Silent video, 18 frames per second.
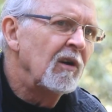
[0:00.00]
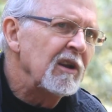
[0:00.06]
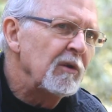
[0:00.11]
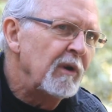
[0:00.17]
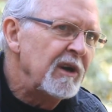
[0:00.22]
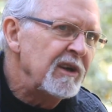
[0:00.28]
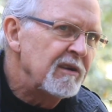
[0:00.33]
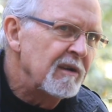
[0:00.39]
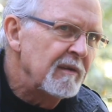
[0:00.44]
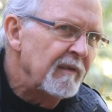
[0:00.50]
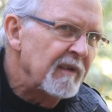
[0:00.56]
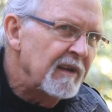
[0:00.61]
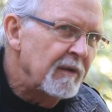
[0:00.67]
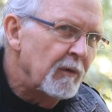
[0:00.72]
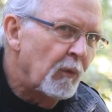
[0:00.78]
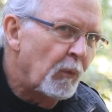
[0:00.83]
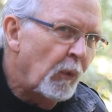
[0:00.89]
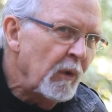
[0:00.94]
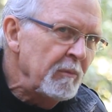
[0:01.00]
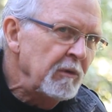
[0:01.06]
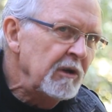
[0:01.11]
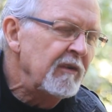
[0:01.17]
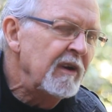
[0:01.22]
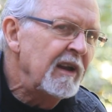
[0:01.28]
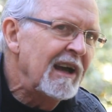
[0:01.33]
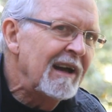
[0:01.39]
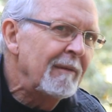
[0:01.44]
only way to
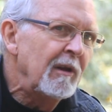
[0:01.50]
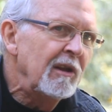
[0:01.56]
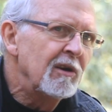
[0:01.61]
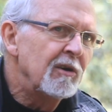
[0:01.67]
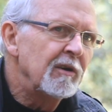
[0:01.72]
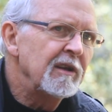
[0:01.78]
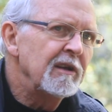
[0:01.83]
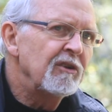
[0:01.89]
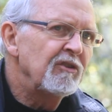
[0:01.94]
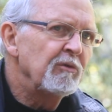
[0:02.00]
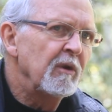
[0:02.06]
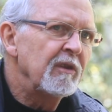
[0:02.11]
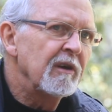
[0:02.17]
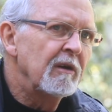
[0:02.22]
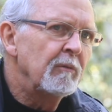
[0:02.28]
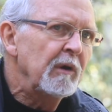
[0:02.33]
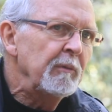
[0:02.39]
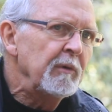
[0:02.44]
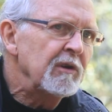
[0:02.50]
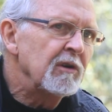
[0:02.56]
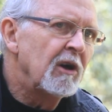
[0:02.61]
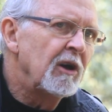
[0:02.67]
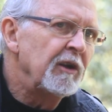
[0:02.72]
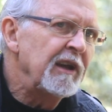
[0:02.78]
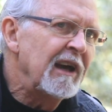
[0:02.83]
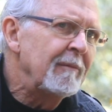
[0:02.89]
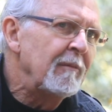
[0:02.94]
remove an abalone is with what we
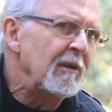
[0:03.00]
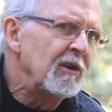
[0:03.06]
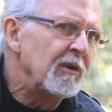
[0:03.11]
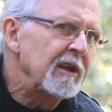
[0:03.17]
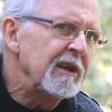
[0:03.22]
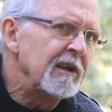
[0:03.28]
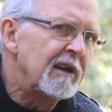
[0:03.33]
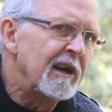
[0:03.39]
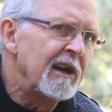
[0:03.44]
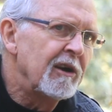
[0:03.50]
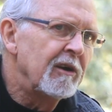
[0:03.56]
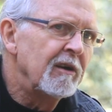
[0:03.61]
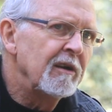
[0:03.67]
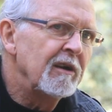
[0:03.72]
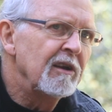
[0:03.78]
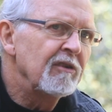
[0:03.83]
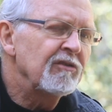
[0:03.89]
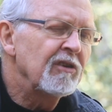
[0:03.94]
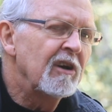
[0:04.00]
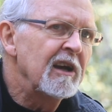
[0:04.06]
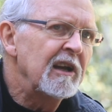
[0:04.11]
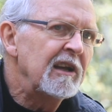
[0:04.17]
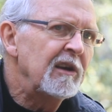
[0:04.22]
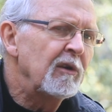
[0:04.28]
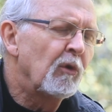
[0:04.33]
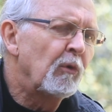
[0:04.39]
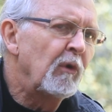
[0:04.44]
call an abalone iron. It's
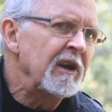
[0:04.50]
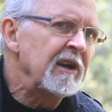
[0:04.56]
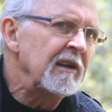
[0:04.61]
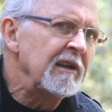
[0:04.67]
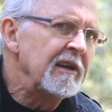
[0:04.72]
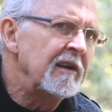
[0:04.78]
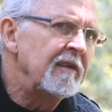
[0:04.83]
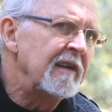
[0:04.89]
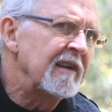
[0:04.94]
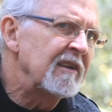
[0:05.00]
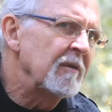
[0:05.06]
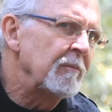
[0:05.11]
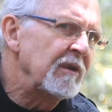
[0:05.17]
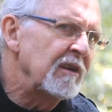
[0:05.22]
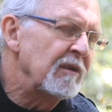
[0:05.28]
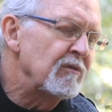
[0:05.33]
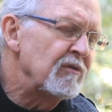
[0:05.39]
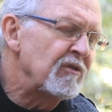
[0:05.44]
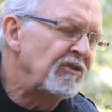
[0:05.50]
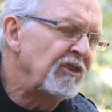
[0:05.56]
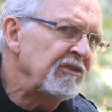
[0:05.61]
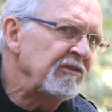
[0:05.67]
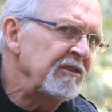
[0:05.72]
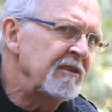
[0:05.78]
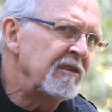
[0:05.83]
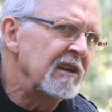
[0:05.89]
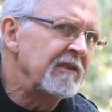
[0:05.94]
highly regulated. They have to be a
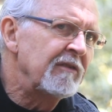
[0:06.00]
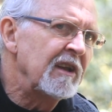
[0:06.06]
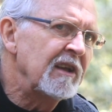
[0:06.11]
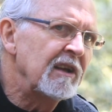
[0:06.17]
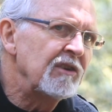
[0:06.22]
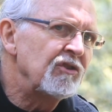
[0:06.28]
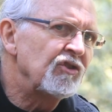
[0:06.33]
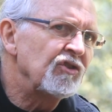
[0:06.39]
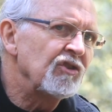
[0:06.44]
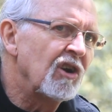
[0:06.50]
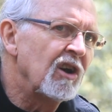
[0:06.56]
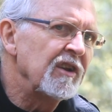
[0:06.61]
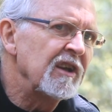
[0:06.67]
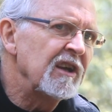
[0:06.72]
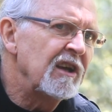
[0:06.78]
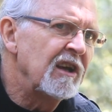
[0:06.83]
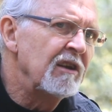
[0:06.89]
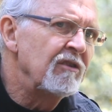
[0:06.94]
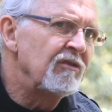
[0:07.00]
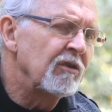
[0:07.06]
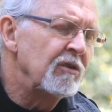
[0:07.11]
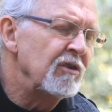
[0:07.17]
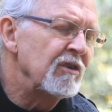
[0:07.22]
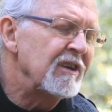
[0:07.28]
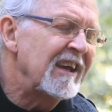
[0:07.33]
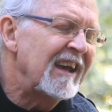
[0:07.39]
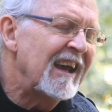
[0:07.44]
1/16 of an inch on the end,
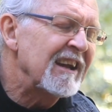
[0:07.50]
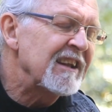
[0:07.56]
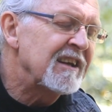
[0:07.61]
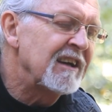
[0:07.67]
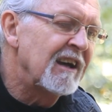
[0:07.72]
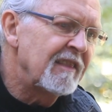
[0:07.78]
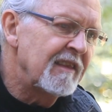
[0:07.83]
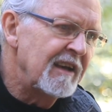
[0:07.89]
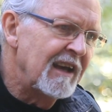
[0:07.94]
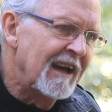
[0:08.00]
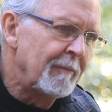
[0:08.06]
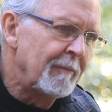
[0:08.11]
so you can't cut the